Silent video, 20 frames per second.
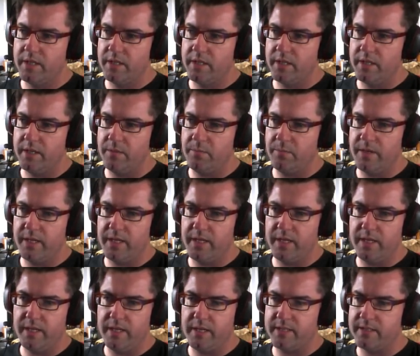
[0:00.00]
And
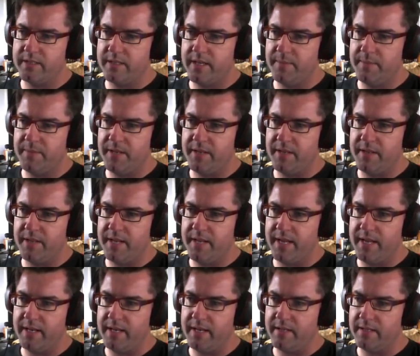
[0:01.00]
we examined
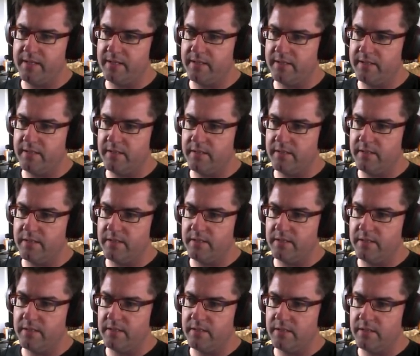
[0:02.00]
that.
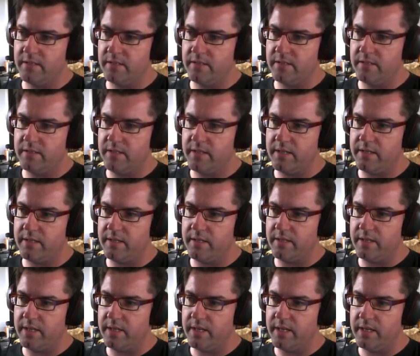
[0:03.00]
There's
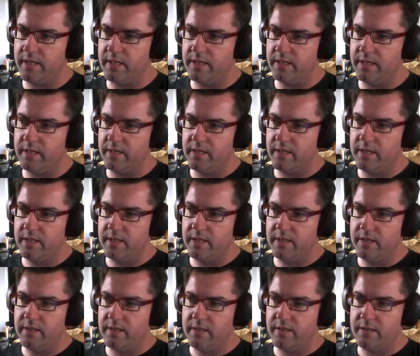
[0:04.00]
nothing there.
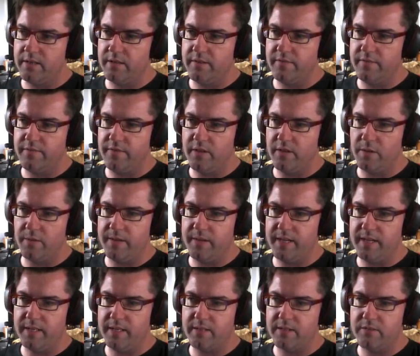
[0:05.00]
The
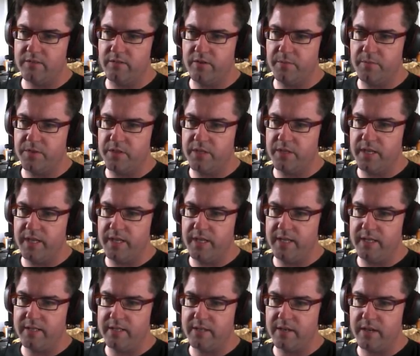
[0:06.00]
following inscription
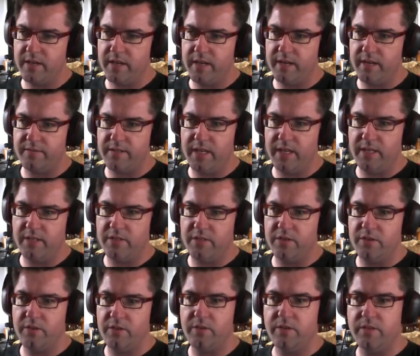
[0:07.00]
is carved
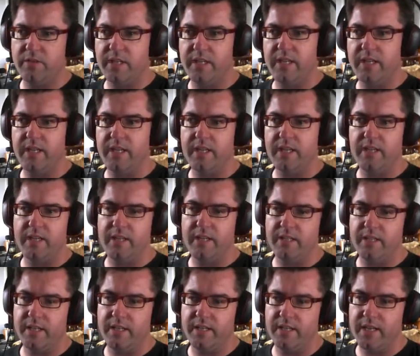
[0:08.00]
into the
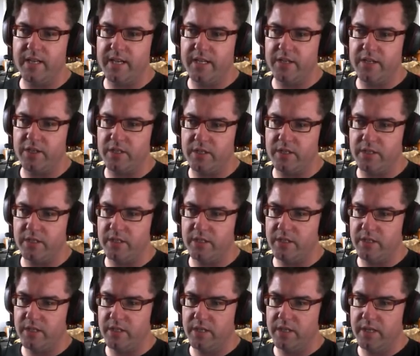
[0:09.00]
indentation.
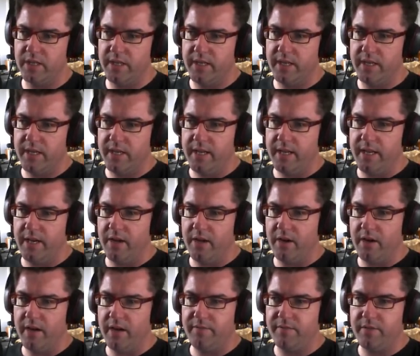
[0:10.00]
An
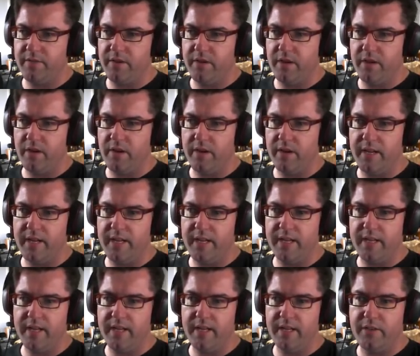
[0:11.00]
eye for an eye,
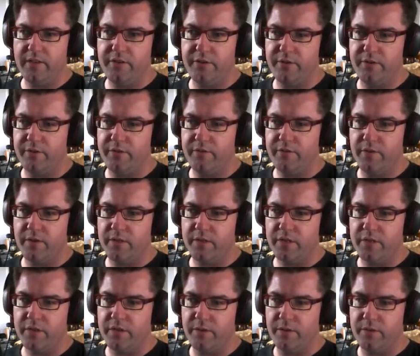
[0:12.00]
a tooth for a
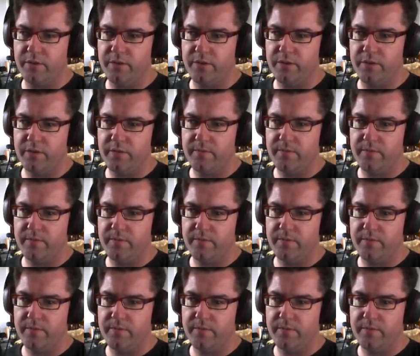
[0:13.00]
tooth.